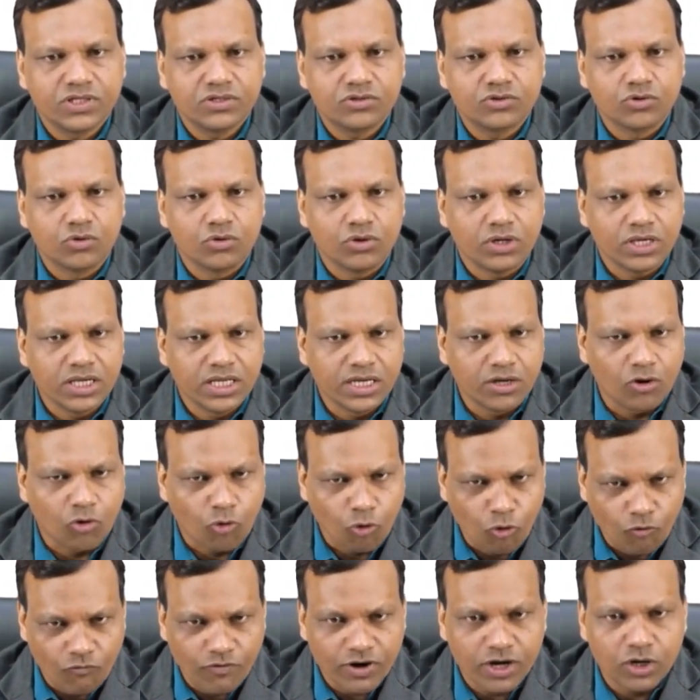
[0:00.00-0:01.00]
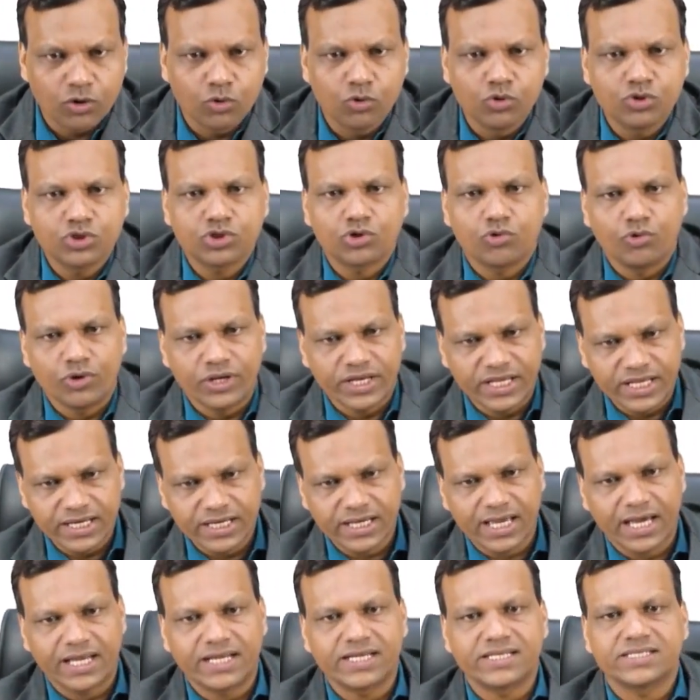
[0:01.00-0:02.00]
So in overdose,
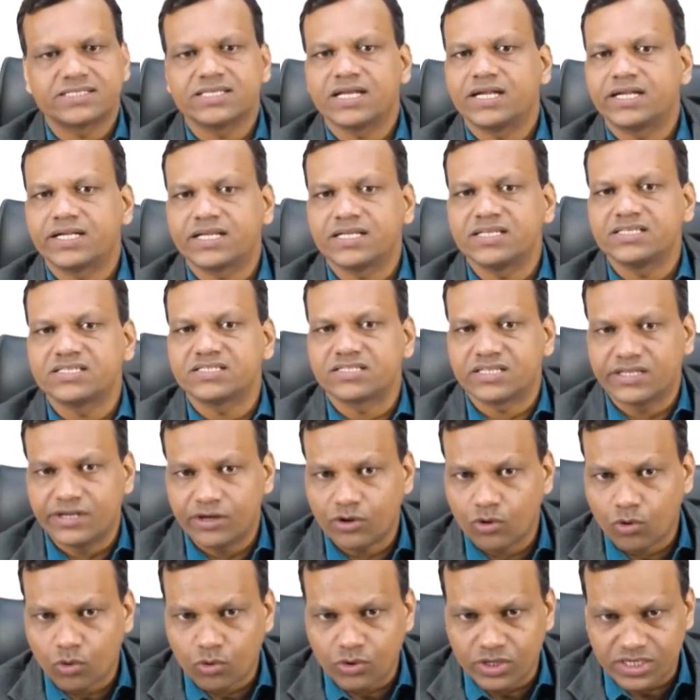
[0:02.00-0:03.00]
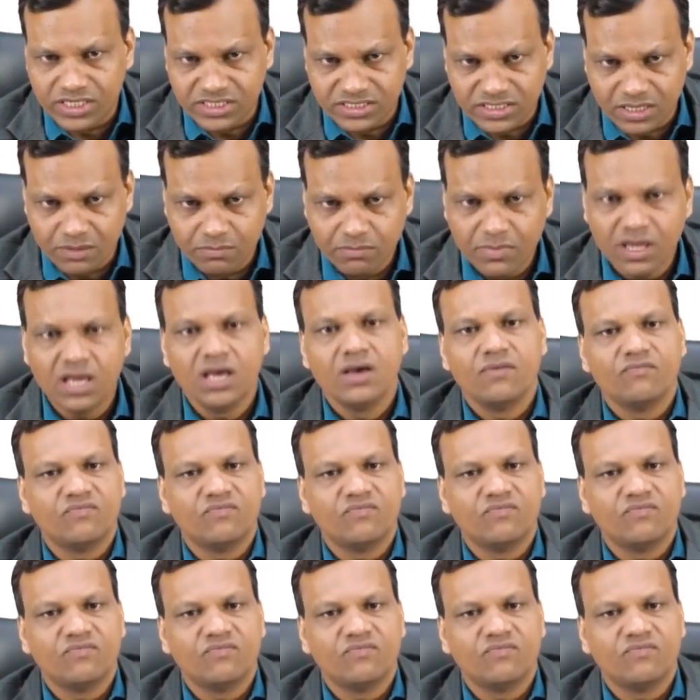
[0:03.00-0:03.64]
quinine can result in cinchonism,